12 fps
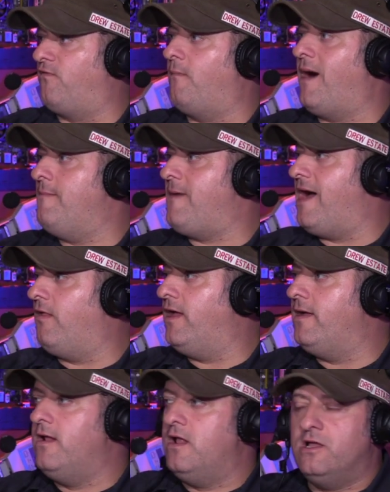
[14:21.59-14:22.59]
my
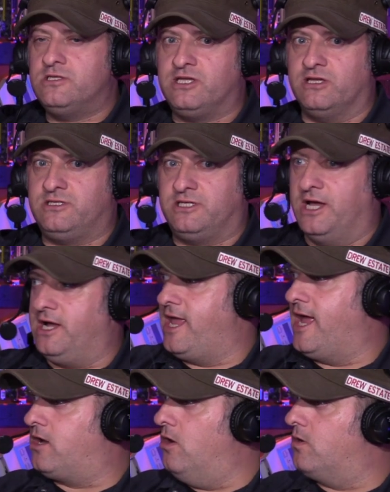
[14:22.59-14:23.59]
palate to
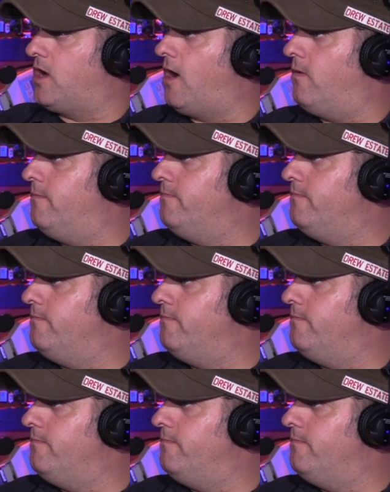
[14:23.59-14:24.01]
get cocoa,